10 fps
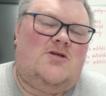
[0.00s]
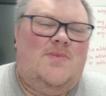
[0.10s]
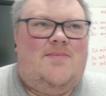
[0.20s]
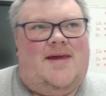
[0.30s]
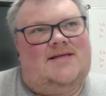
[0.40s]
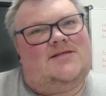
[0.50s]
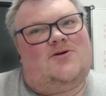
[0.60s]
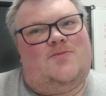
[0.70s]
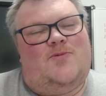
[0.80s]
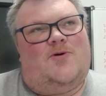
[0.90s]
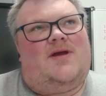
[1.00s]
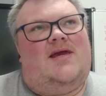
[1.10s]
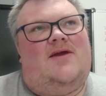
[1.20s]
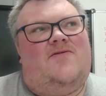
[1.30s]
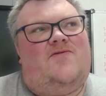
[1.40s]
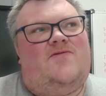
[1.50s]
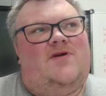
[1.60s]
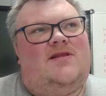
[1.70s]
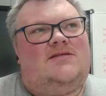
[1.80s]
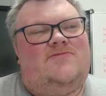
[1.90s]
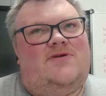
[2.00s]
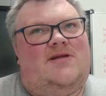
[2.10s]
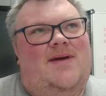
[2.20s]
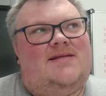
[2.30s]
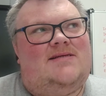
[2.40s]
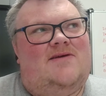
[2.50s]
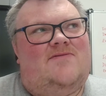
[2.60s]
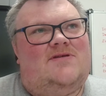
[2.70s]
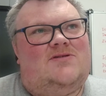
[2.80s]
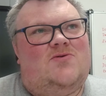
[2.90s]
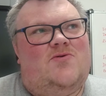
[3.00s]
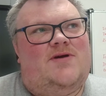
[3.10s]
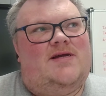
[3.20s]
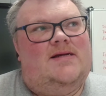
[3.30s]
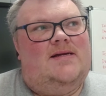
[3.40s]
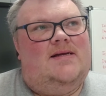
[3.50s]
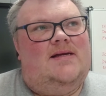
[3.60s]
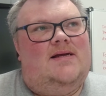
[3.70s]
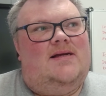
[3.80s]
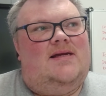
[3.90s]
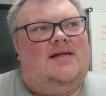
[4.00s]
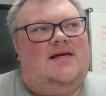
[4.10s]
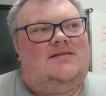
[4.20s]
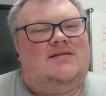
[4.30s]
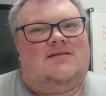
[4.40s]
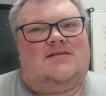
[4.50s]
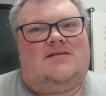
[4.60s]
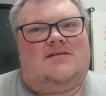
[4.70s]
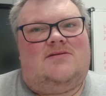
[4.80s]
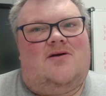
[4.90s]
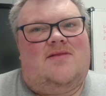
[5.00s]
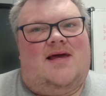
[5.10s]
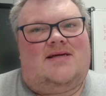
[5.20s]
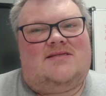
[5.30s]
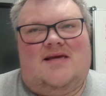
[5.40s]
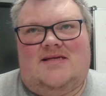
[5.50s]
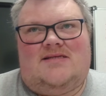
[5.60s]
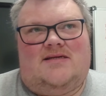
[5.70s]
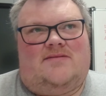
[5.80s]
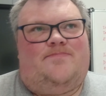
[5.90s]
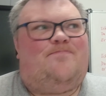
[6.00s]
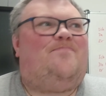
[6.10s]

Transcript: me makes a good book. If it doesn't matter if the story in essence is not that exciting,